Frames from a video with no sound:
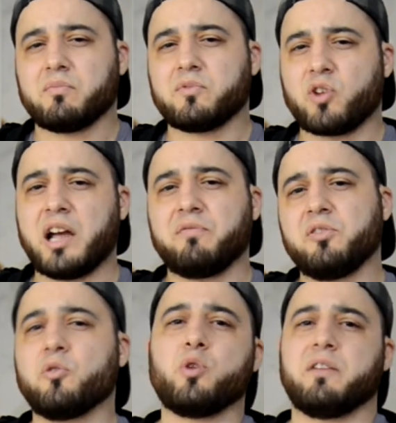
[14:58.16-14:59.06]
drive
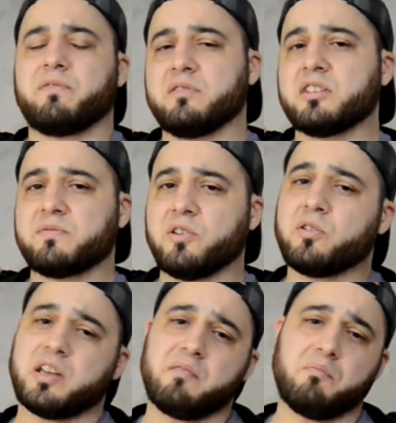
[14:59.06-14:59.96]
you away from this
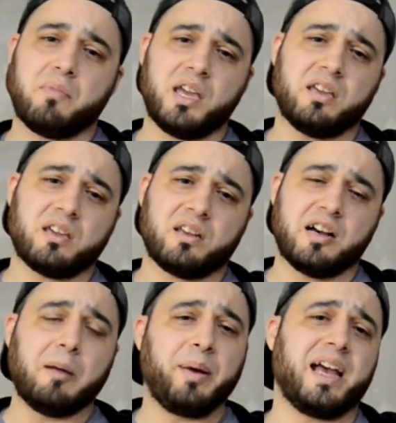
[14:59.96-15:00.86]
phone and make it
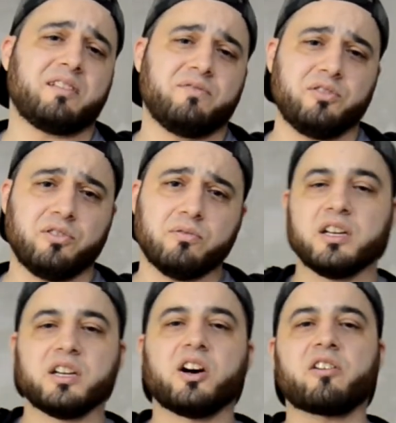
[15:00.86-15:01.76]
a pass for you.
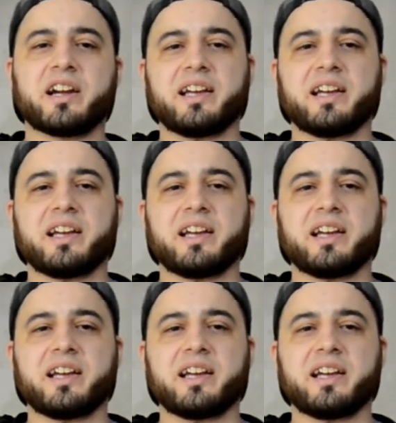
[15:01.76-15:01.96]
All right,